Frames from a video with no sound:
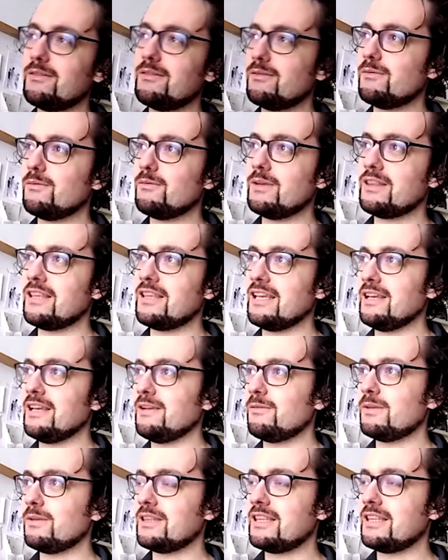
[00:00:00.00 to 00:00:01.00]
With
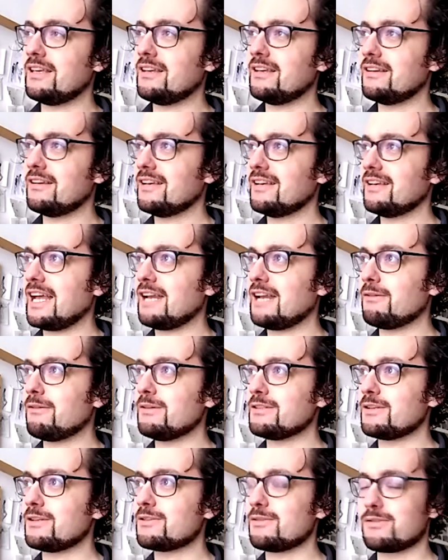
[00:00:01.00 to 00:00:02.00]
the galleries,
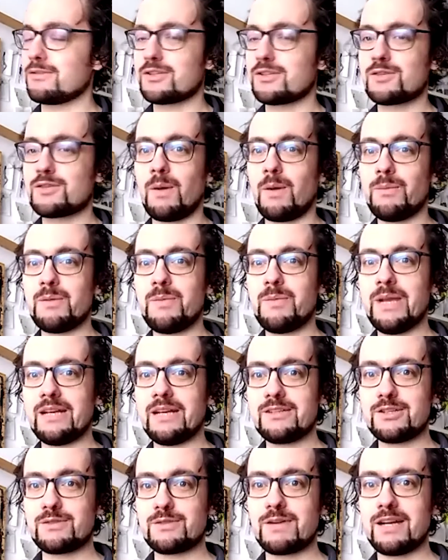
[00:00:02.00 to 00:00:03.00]
I sort of swap
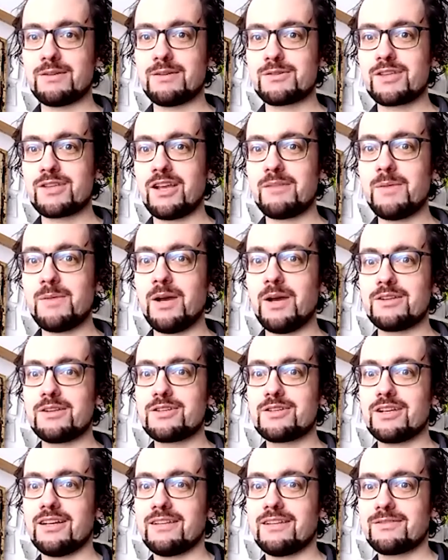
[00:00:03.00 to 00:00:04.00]
pictures around so much.
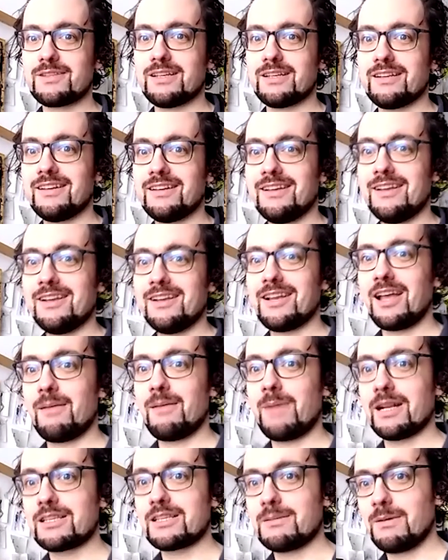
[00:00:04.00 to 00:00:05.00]
I have to go
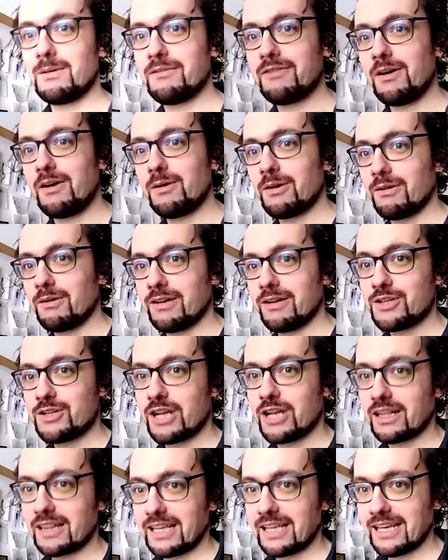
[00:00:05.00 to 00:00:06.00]
back to my folder and
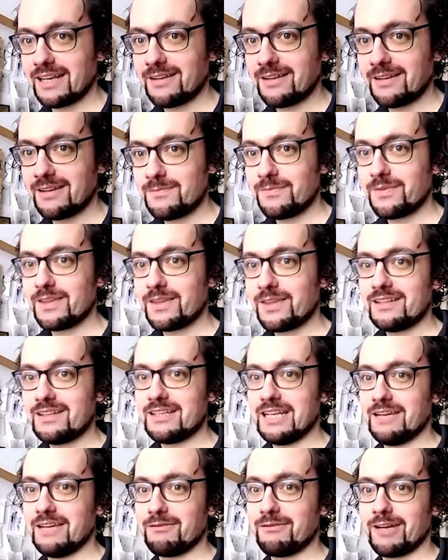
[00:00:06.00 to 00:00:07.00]
check the
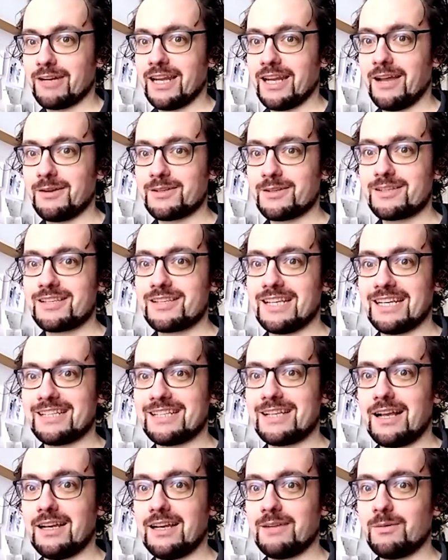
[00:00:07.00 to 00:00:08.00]
delivery note to see
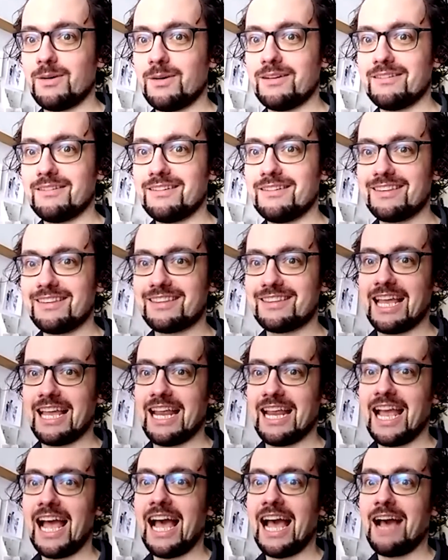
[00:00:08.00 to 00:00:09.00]
exactly what they
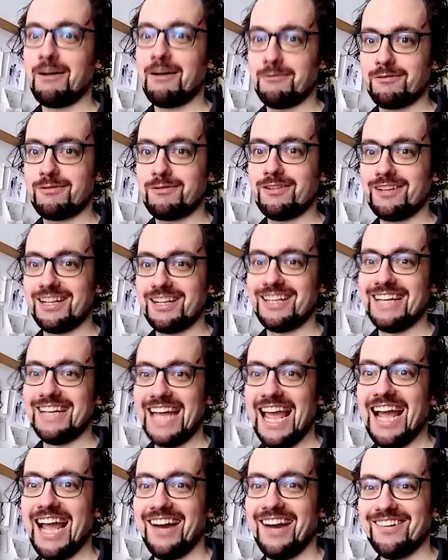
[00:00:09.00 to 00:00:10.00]
have
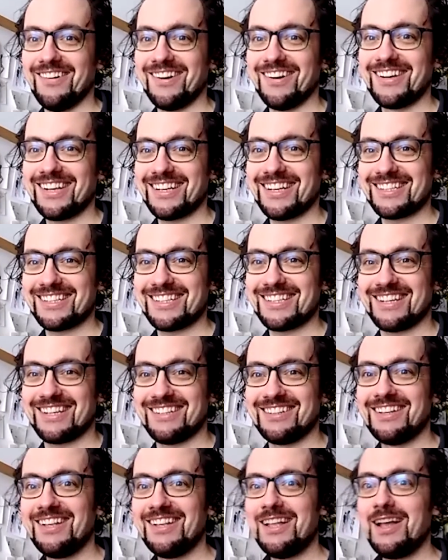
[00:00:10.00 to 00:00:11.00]
now, because I'll
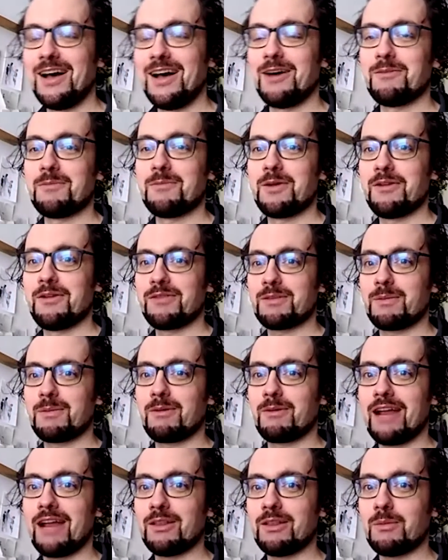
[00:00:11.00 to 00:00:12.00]
move them
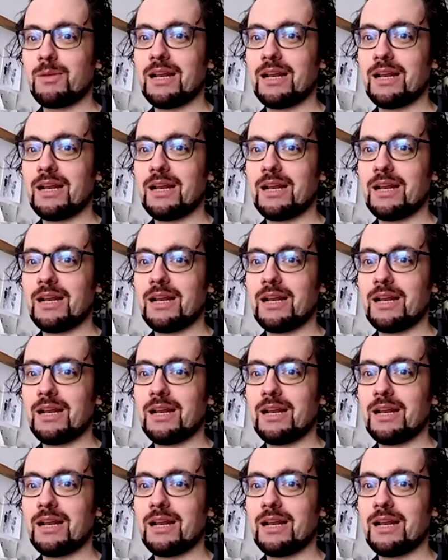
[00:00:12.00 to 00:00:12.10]
around.